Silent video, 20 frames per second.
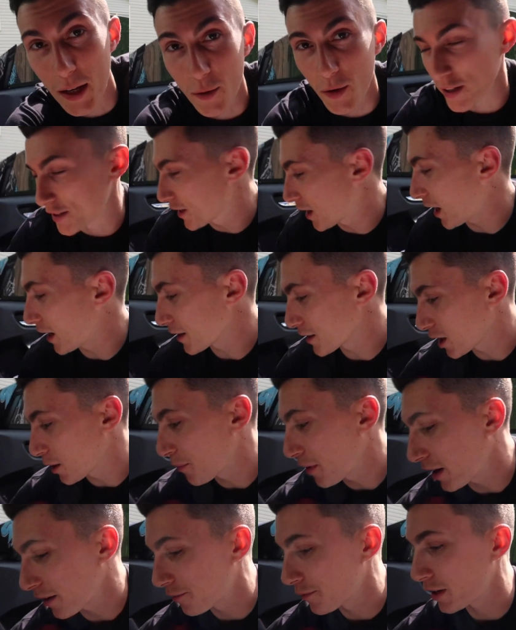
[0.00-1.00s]
Anyways, I just got
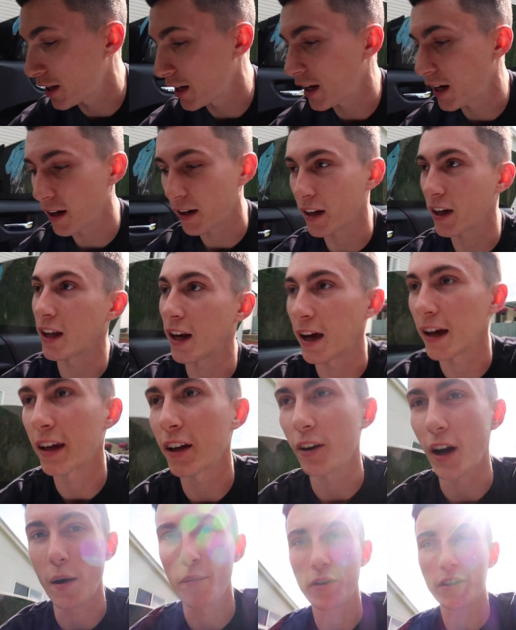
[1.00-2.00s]
back from getting a haircut. I
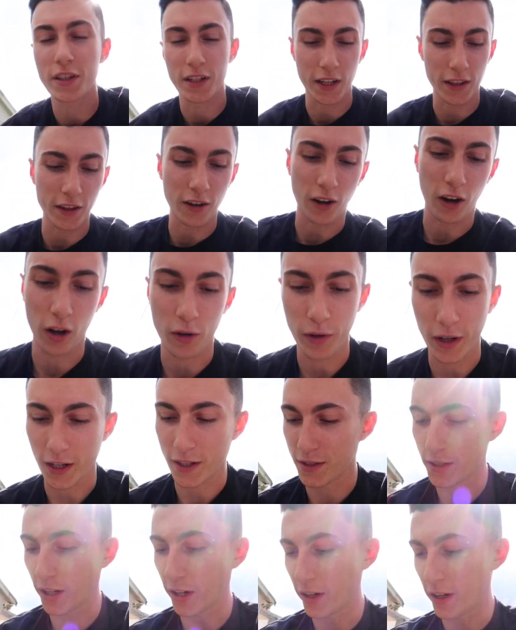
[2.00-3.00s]
hear Emerson in there already
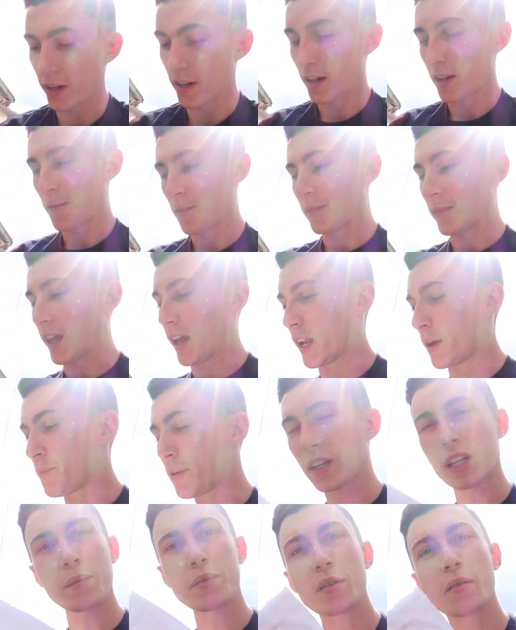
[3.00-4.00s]
started and I
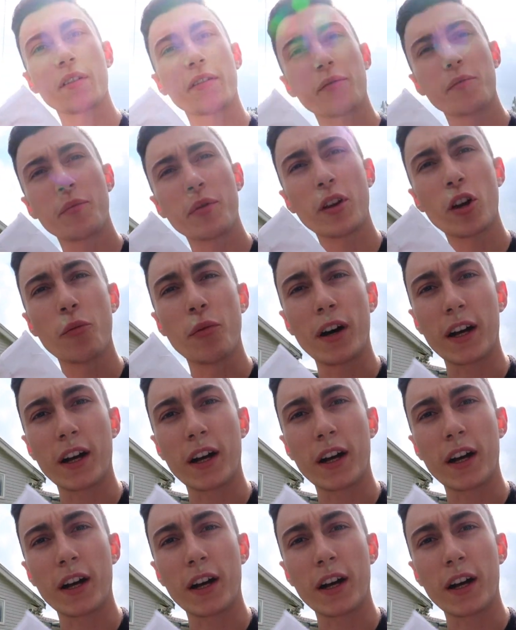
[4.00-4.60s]
picked up something from the P.O.